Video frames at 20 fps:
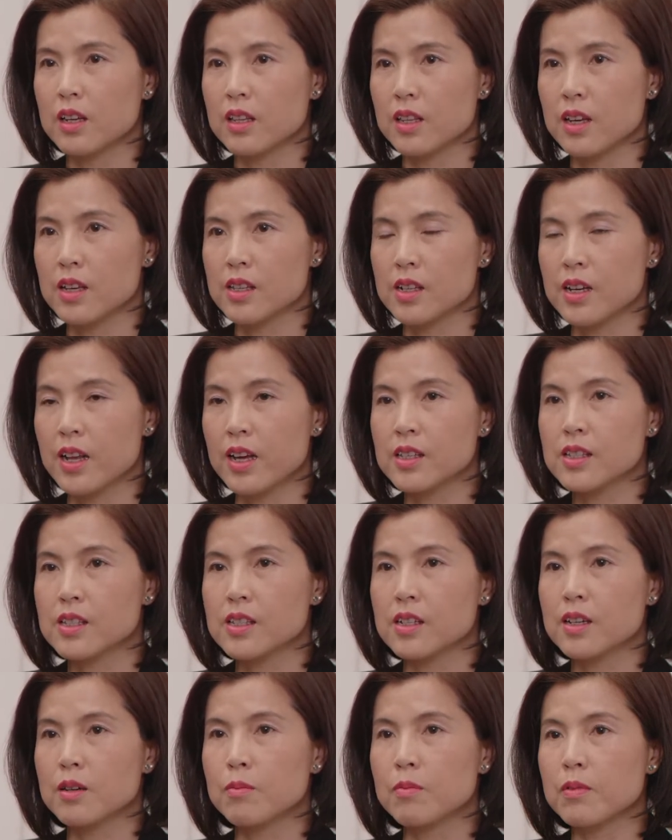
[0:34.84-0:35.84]
there's
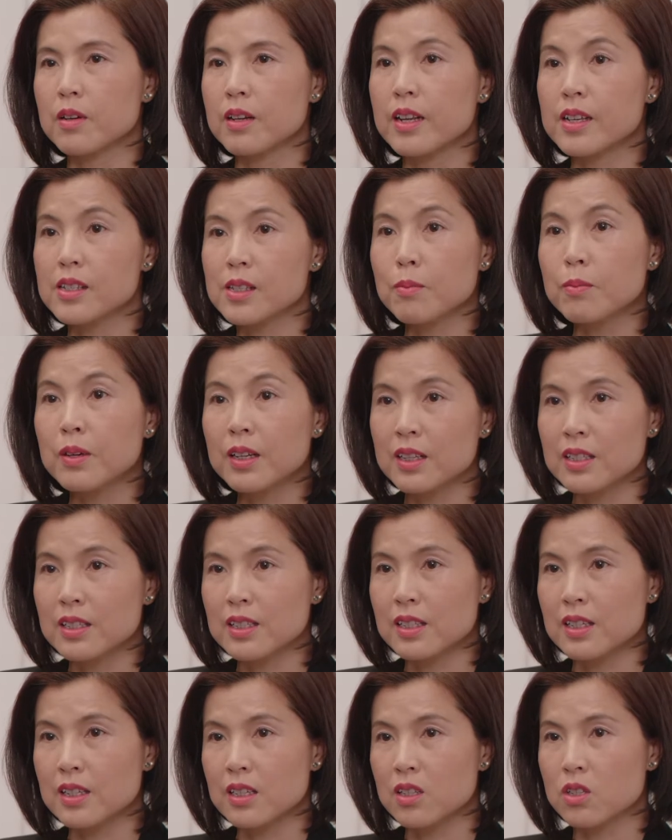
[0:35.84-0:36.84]
less, uh, less
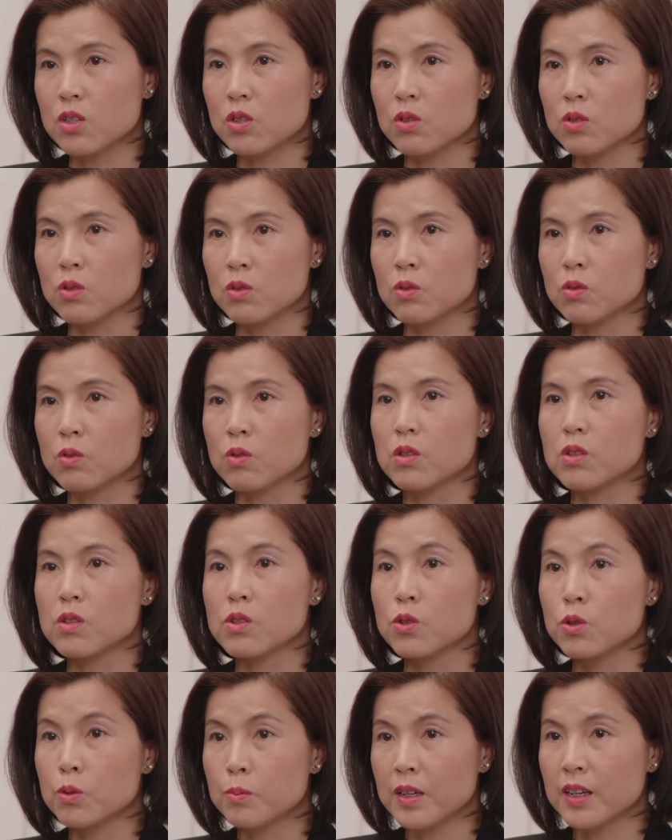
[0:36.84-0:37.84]
ability to
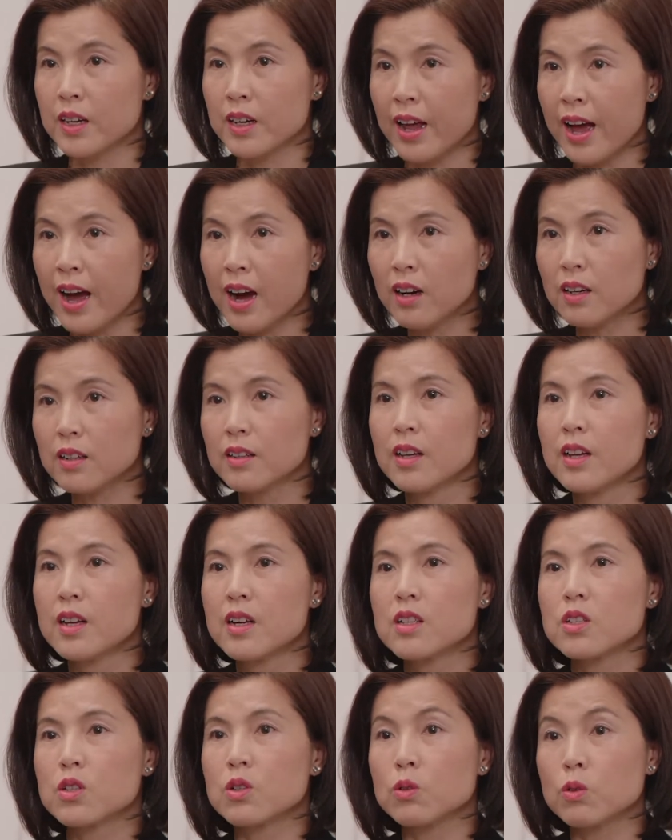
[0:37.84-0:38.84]
zoom in and out,
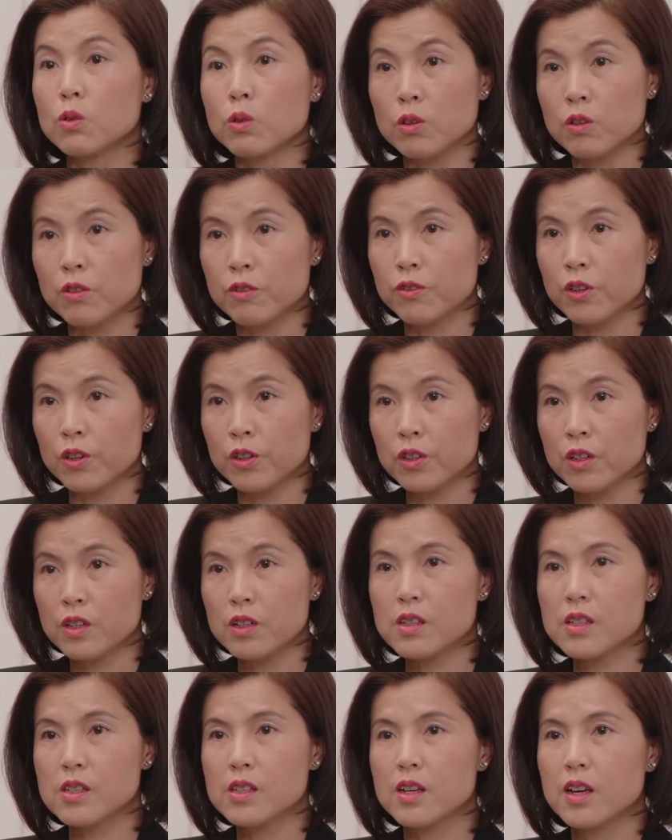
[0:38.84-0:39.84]
to
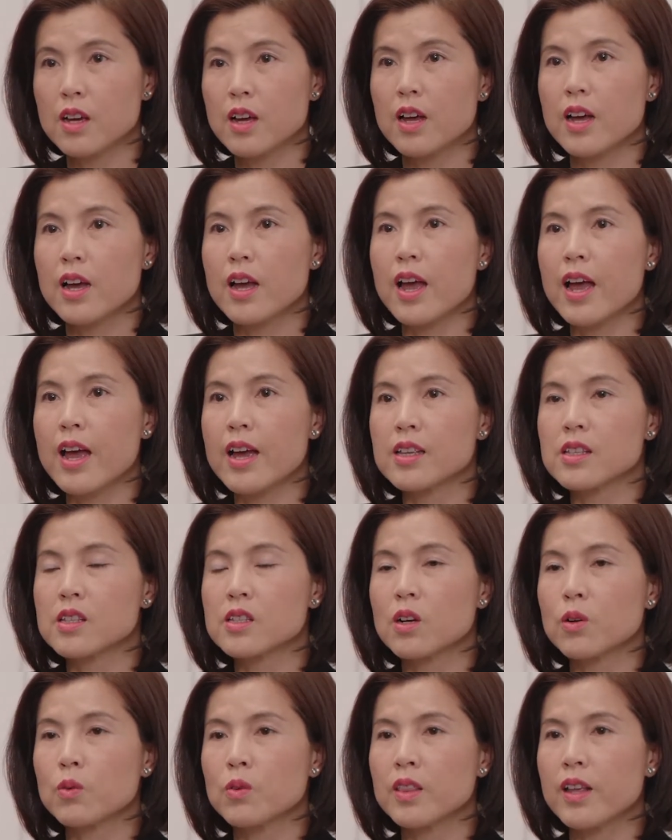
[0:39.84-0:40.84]
autofocus. And
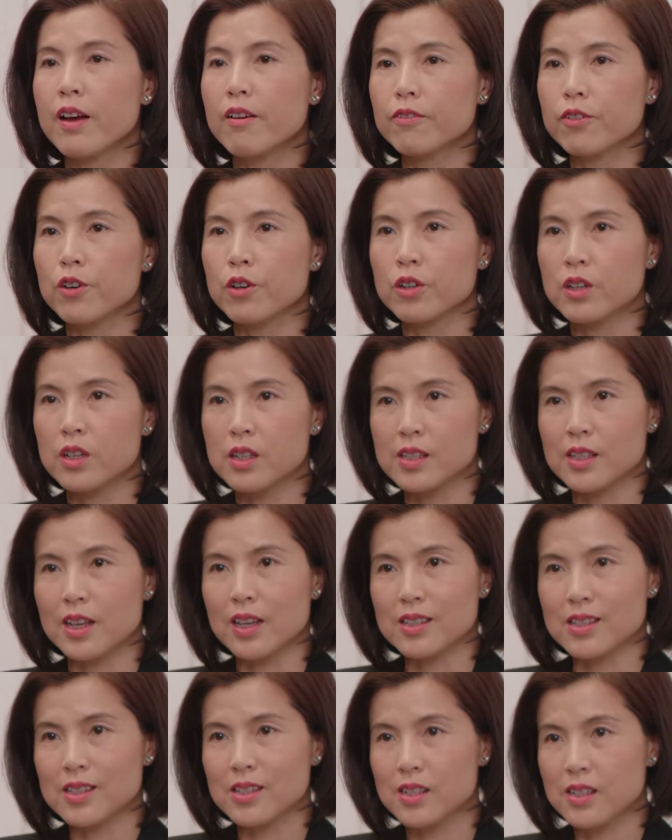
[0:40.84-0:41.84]
so when that focus
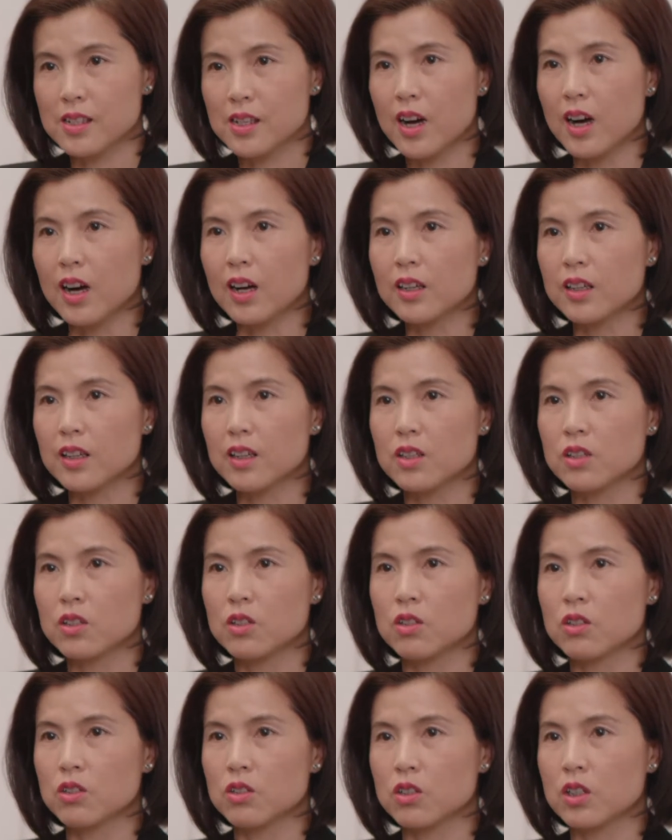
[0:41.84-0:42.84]
gets stuck,
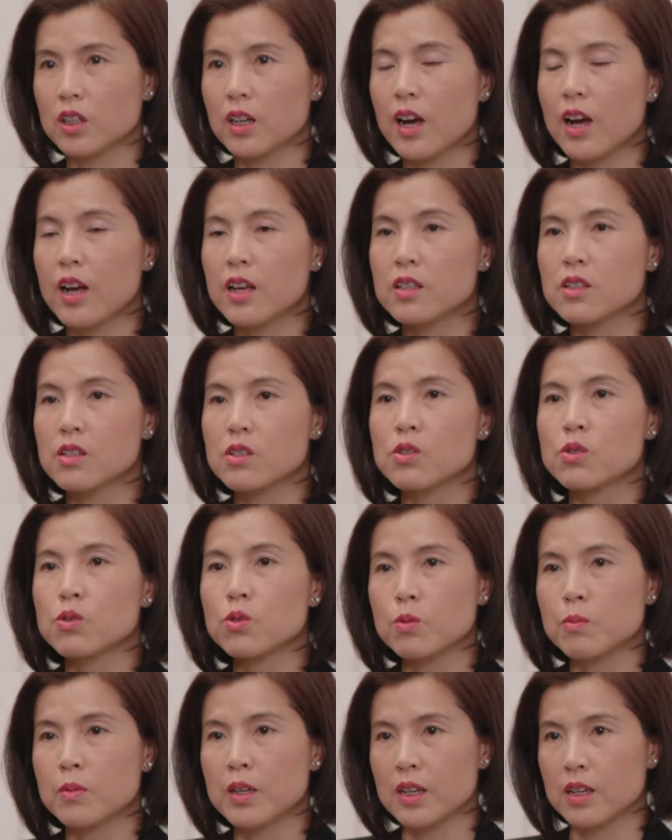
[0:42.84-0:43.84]
you, you can't
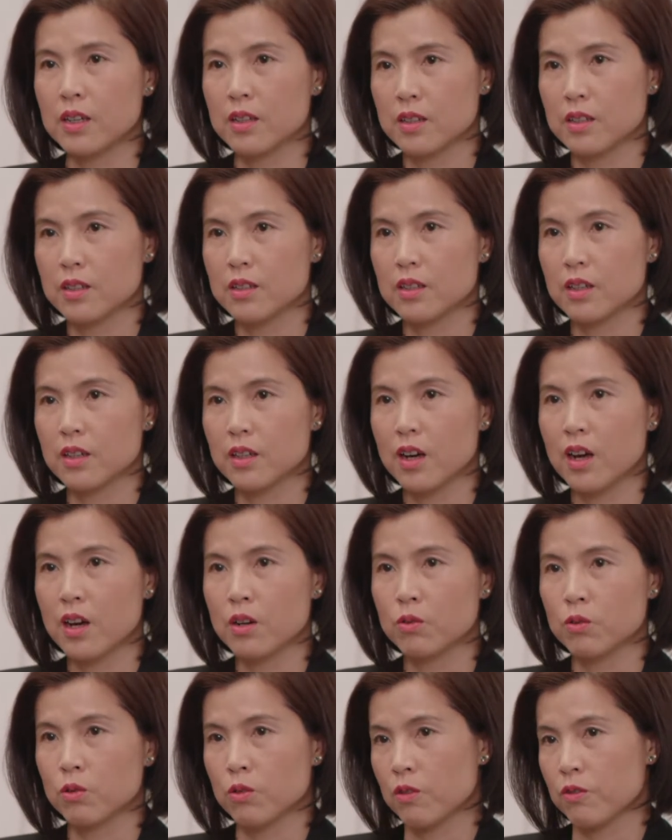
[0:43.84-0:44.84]
zoom in, you
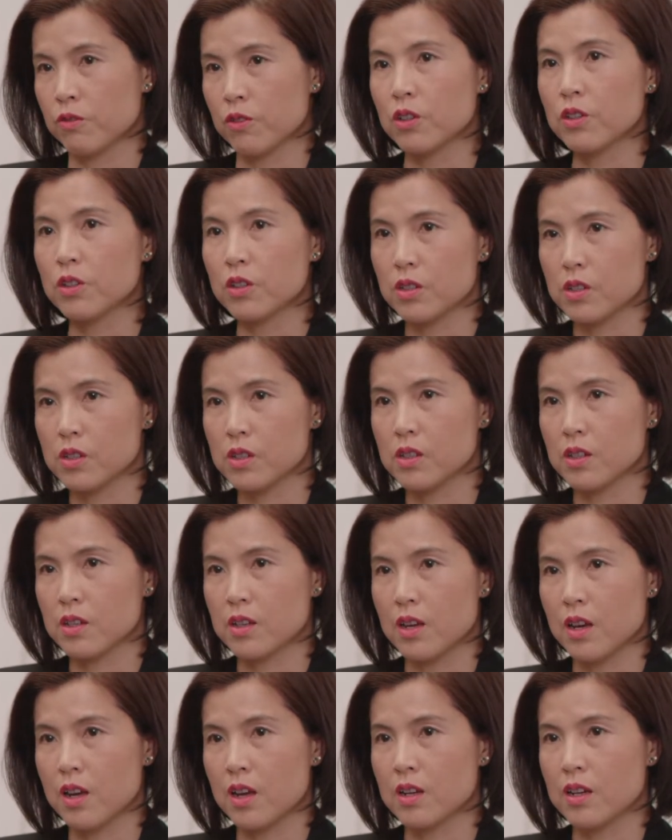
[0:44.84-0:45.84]
can't autofocus.
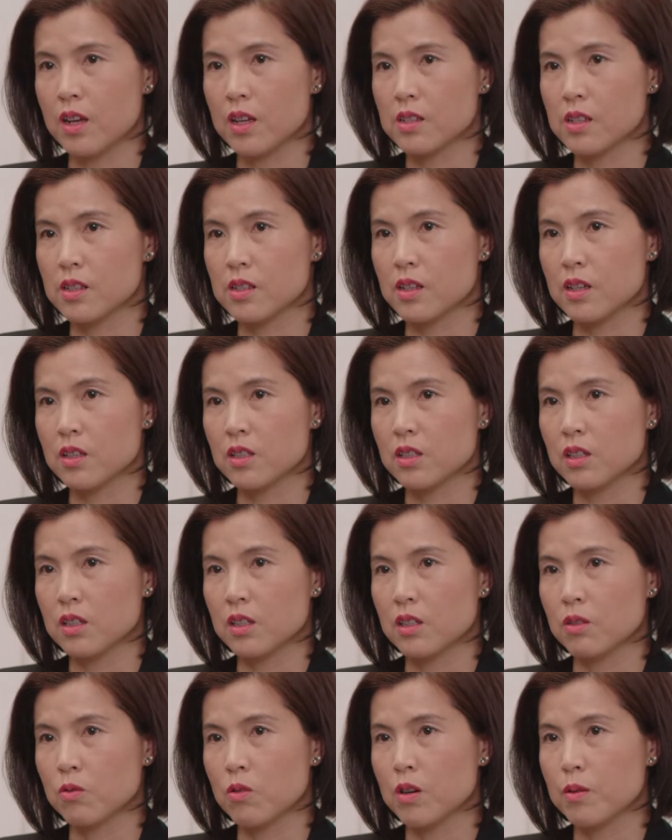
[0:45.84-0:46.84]
And that's
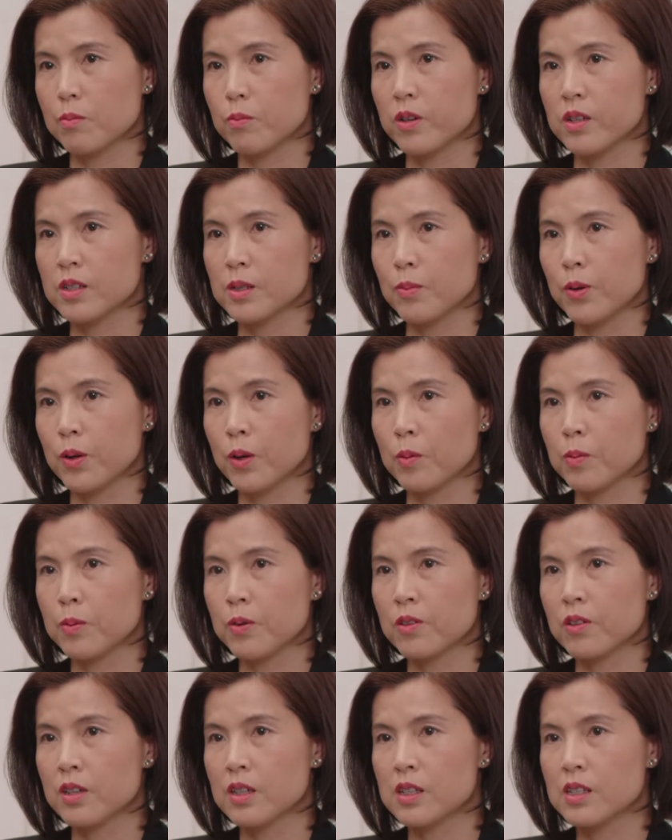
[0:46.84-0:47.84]
essentially what
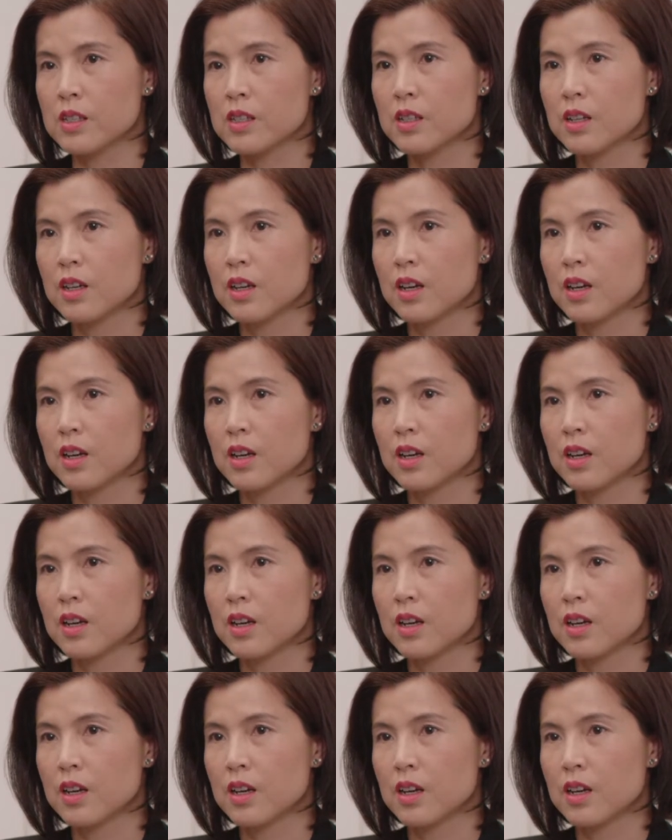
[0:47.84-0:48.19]
presbyopia is.